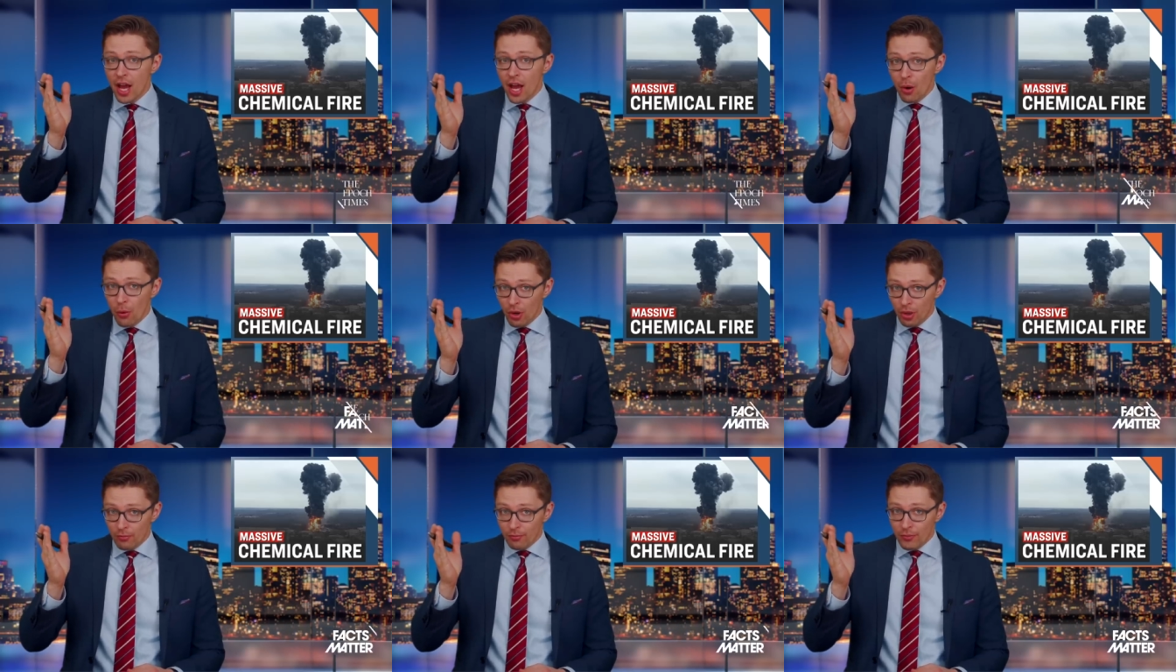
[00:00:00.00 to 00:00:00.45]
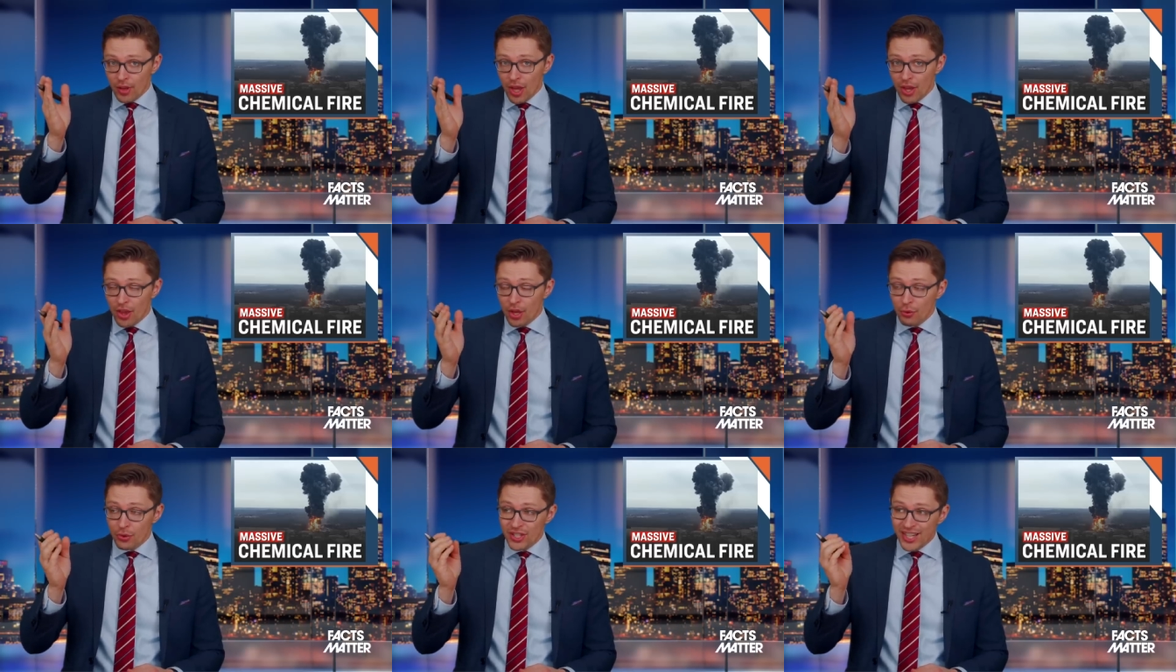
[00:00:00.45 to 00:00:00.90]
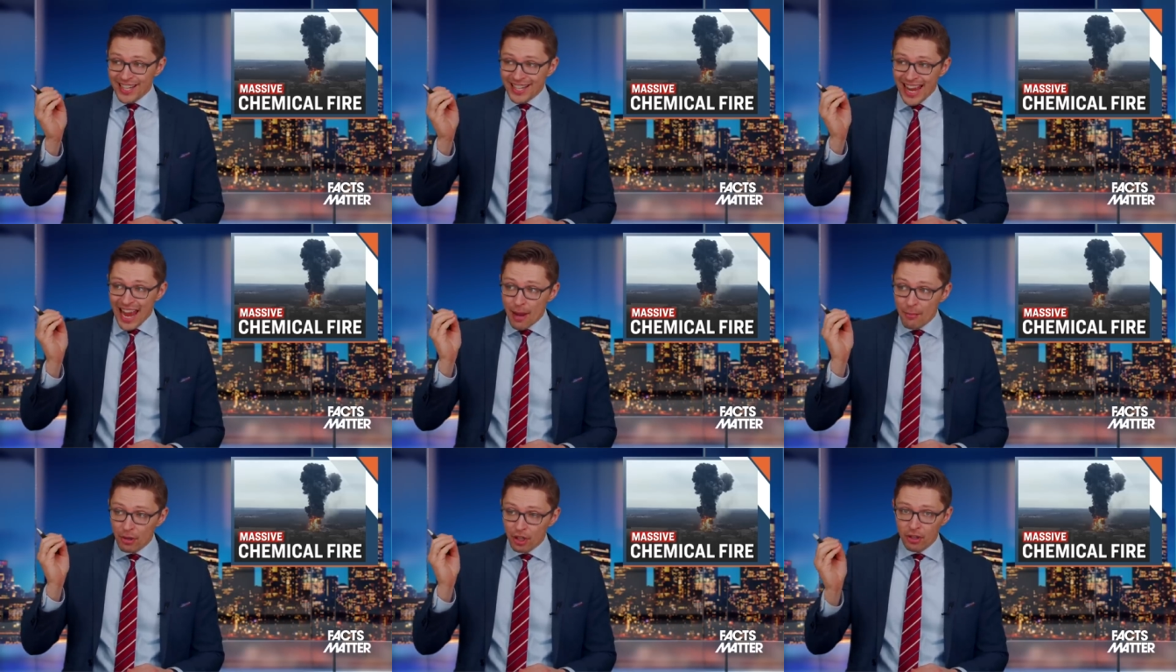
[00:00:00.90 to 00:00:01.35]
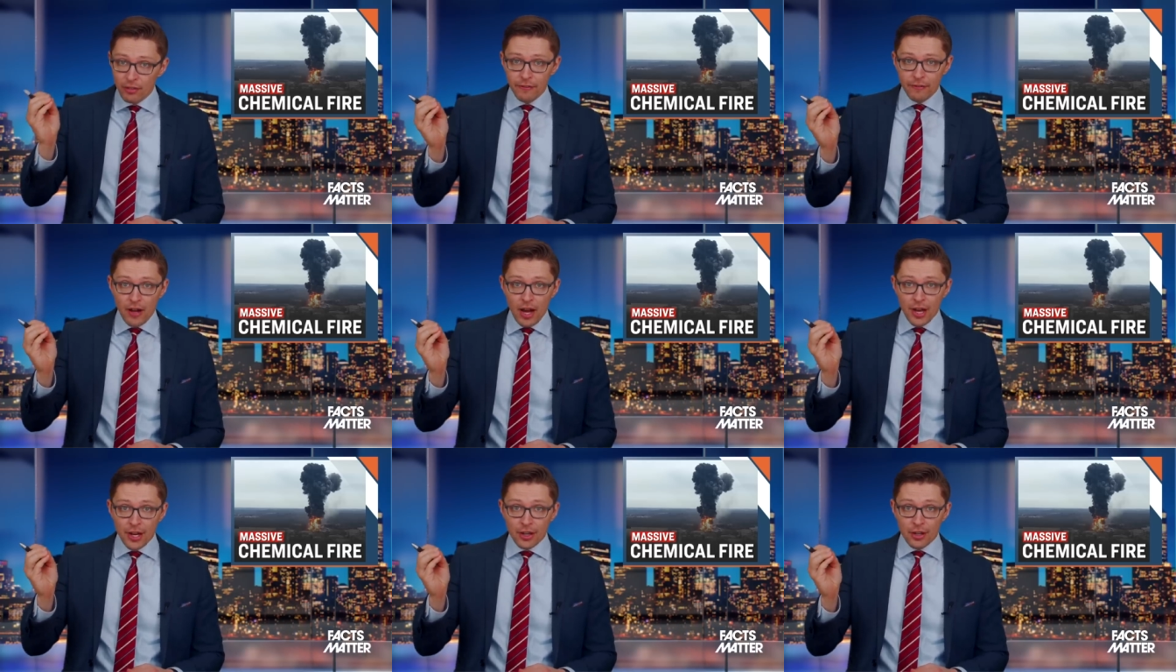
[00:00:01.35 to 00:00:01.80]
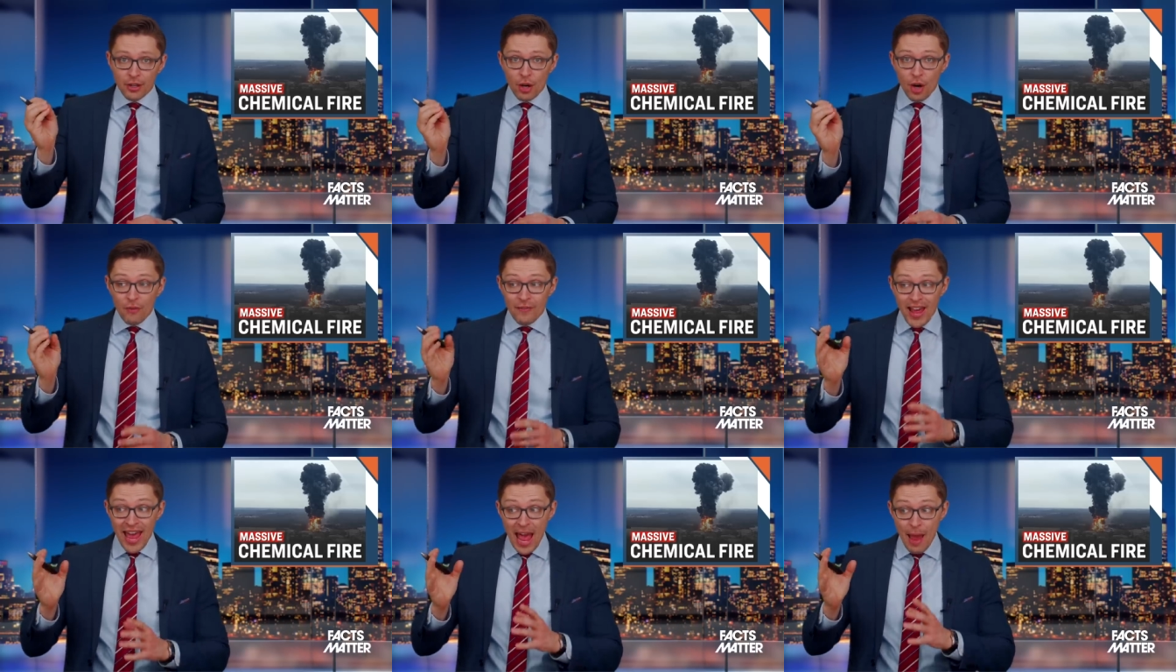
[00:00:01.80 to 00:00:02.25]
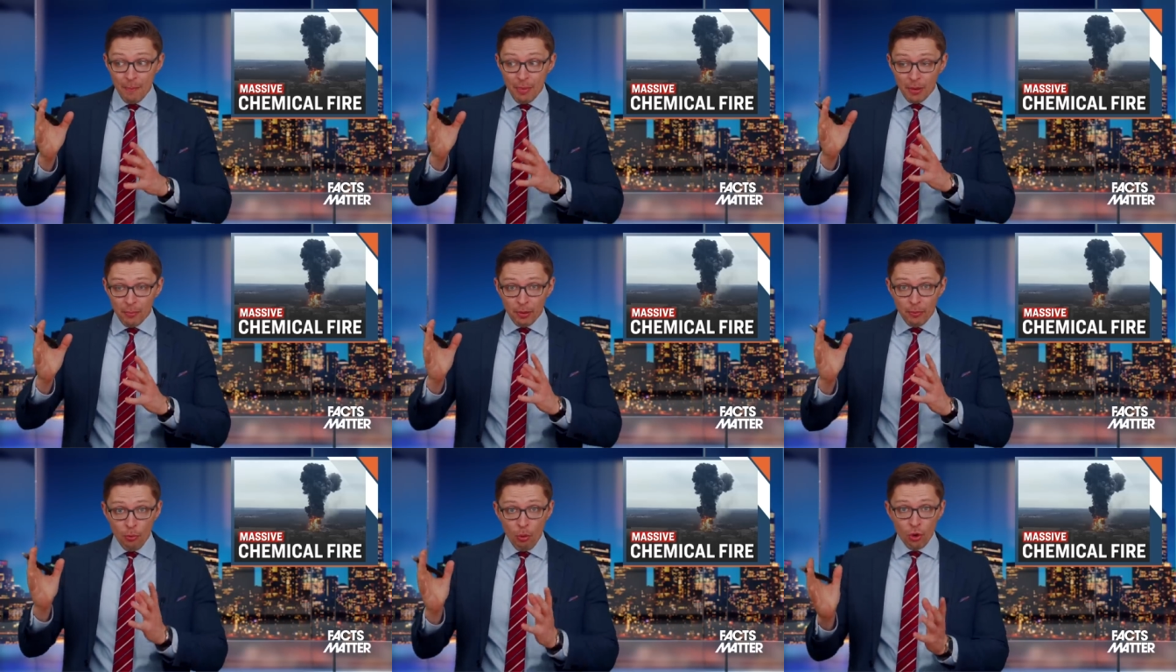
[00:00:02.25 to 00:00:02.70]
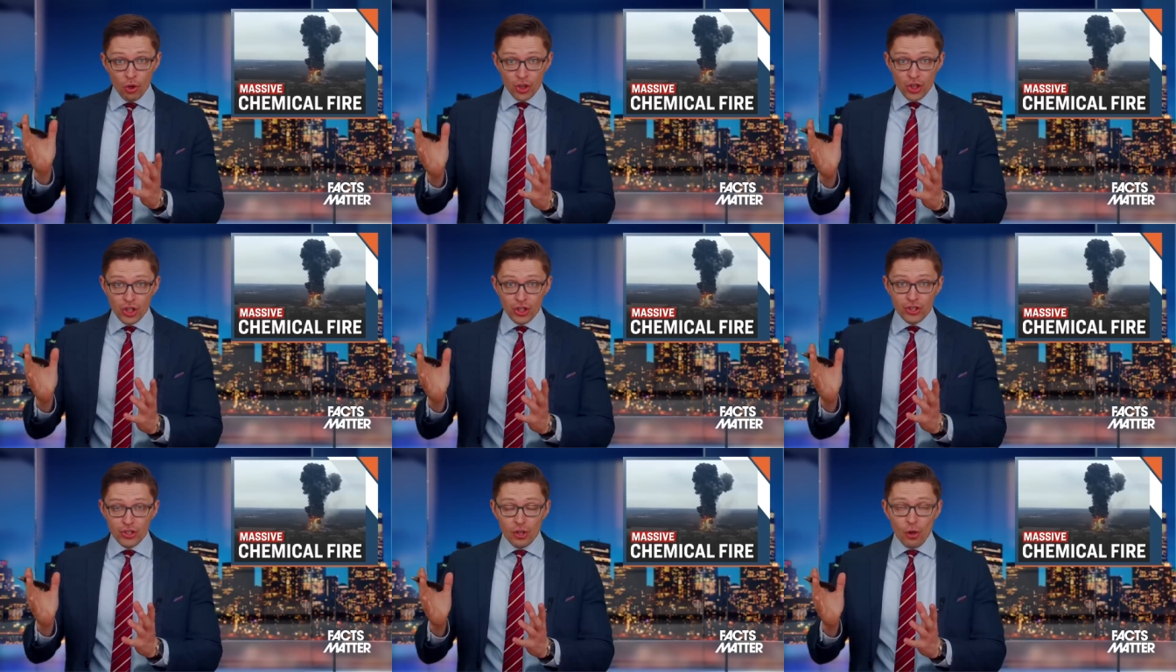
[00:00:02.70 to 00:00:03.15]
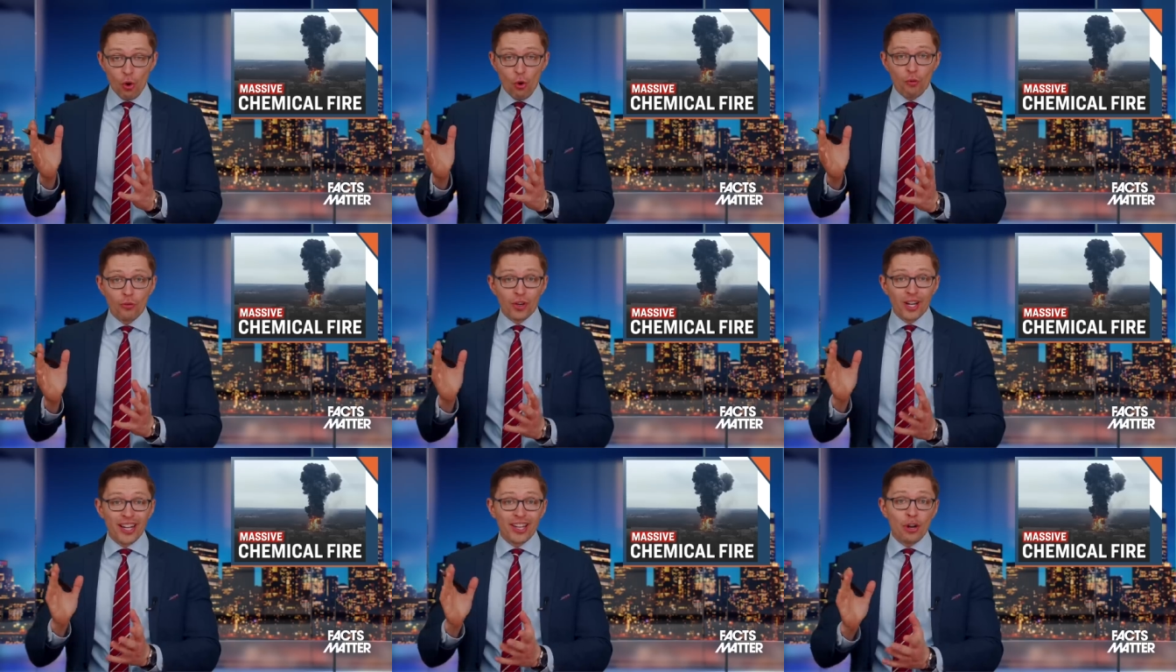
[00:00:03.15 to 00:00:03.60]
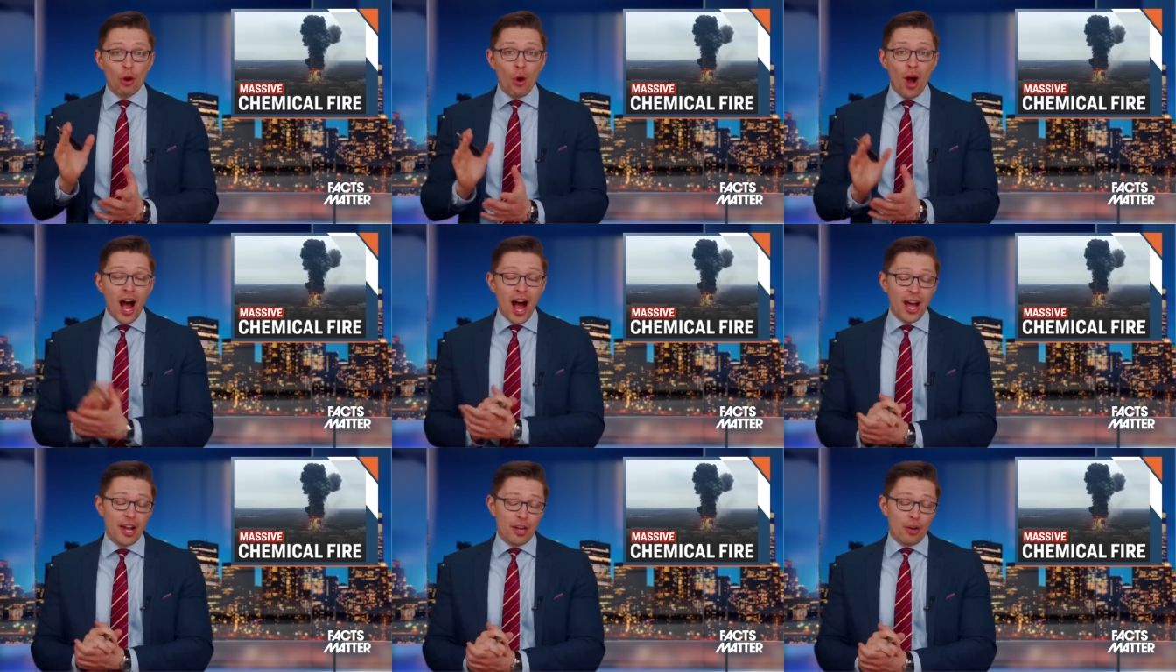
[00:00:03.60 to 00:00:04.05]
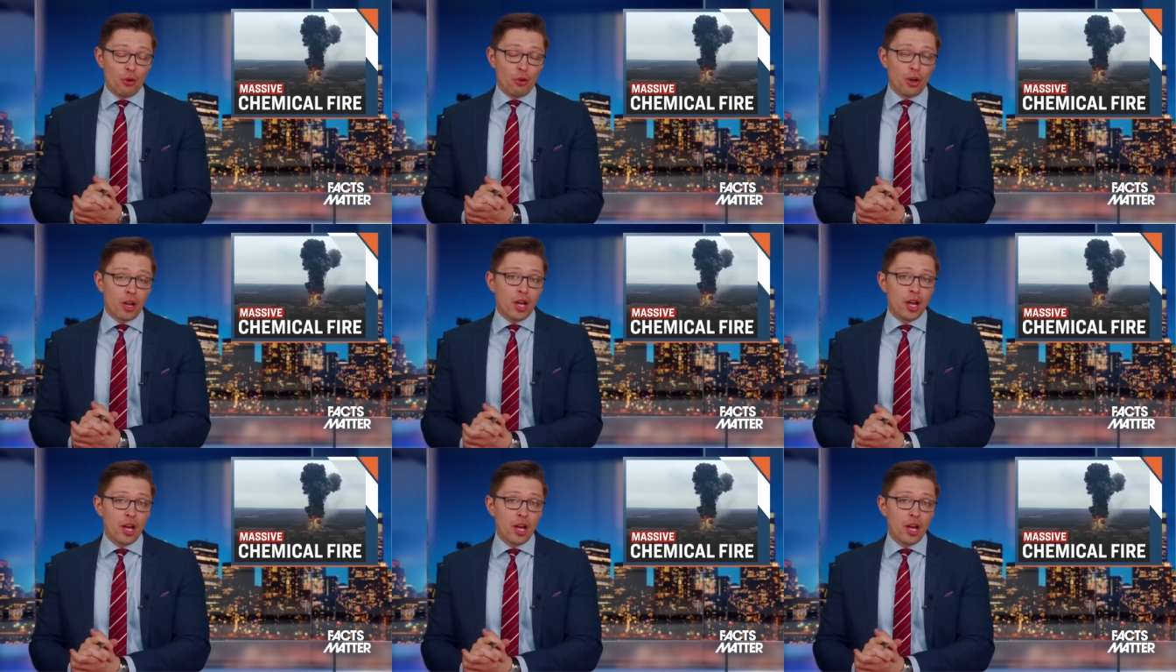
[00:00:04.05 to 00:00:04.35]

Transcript: well, there was a chemical fire of epic proportions over in Ohio.